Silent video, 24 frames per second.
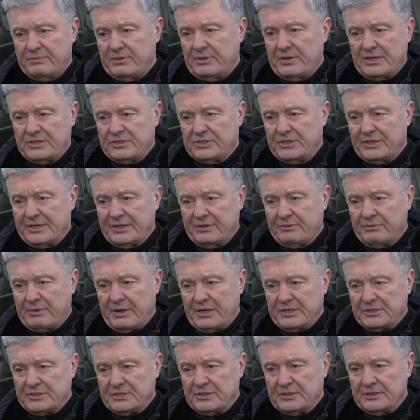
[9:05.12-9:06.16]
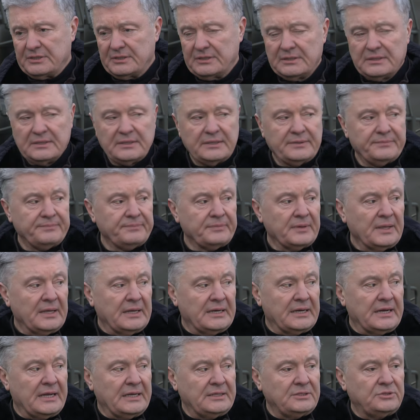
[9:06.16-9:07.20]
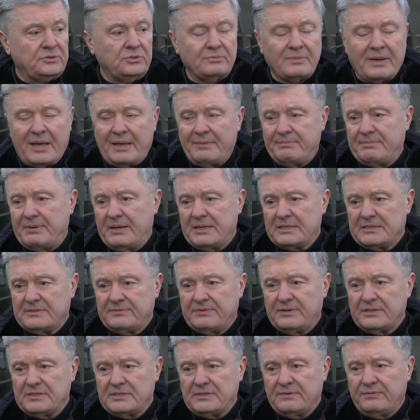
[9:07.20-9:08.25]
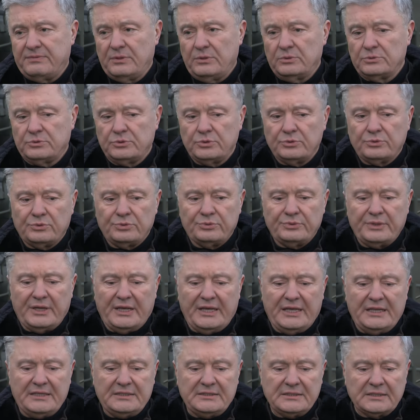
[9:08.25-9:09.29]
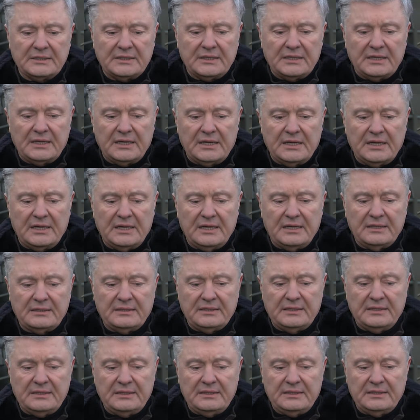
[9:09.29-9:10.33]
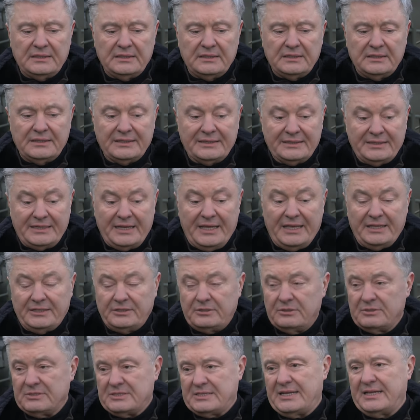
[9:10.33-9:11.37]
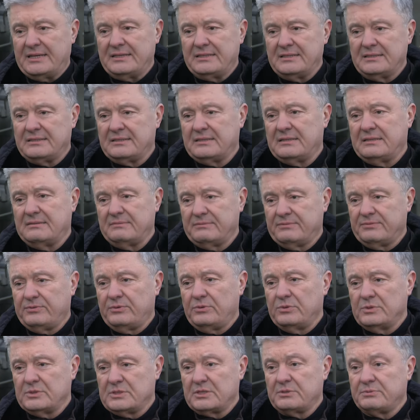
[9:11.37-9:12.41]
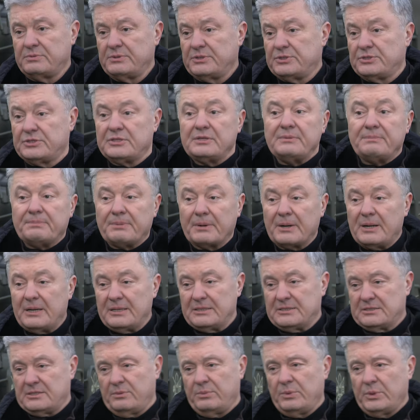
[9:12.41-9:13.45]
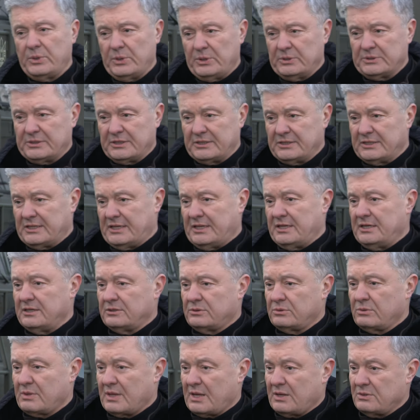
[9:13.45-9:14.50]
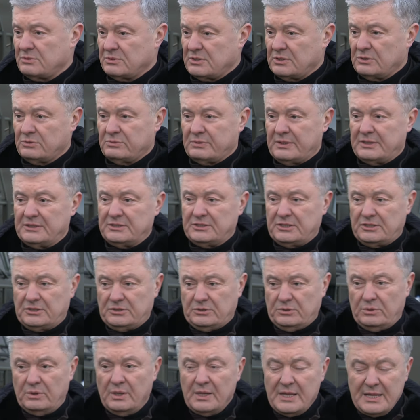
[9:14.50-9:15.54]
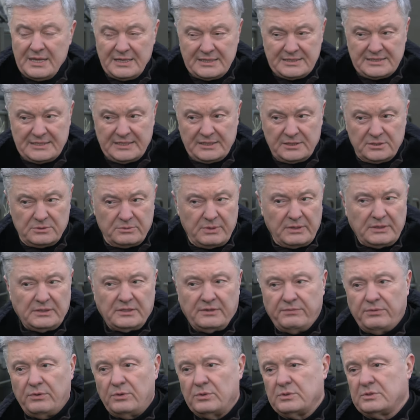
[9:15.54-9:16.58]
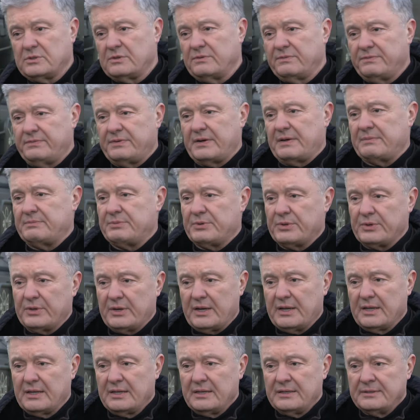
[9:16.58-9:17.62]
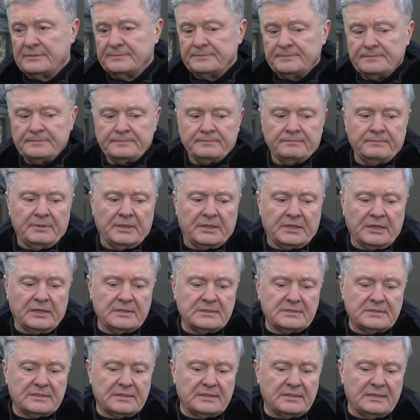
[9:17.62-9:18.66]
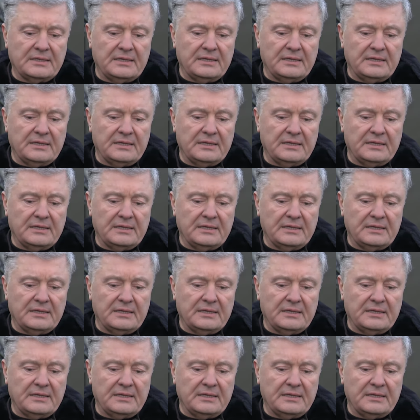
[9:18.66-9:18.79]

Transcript: the Russian aggression. And I do my best, first of all, to create the NATO standard armed forces, which surprised the world in the year 2022, since 24th of February. Because